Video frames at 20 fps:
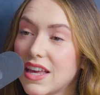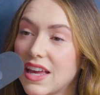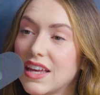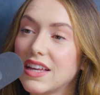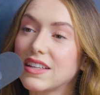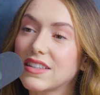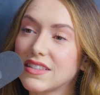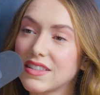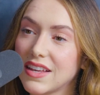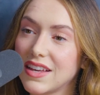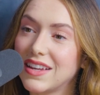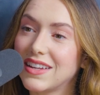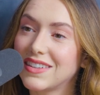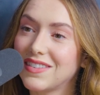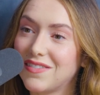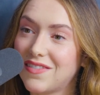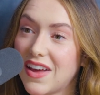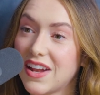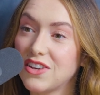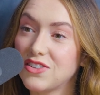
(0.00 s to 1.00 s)
kinks
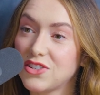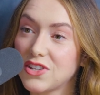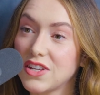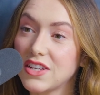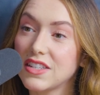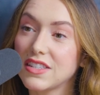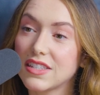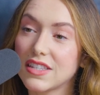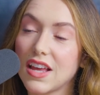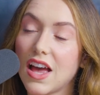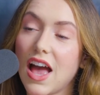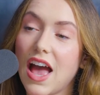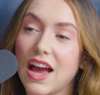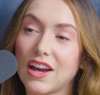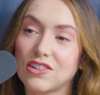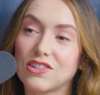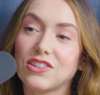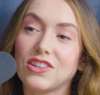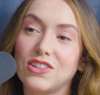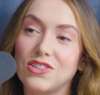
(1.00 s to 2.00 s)
and fetishes
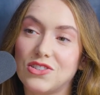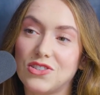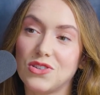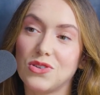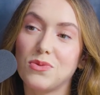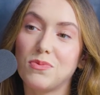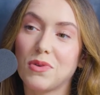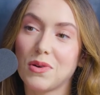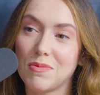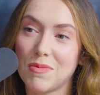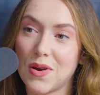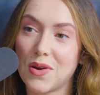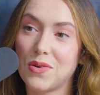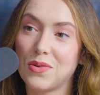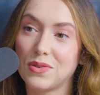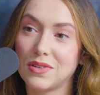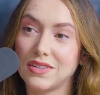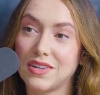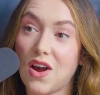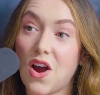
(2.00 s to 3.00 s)
actually do
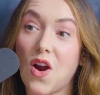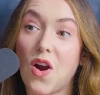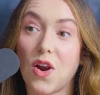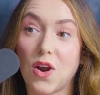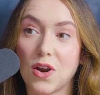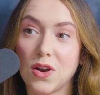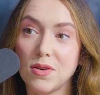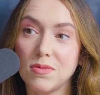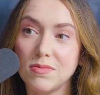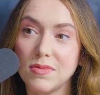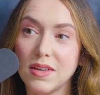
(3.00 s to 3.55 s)
promote harm.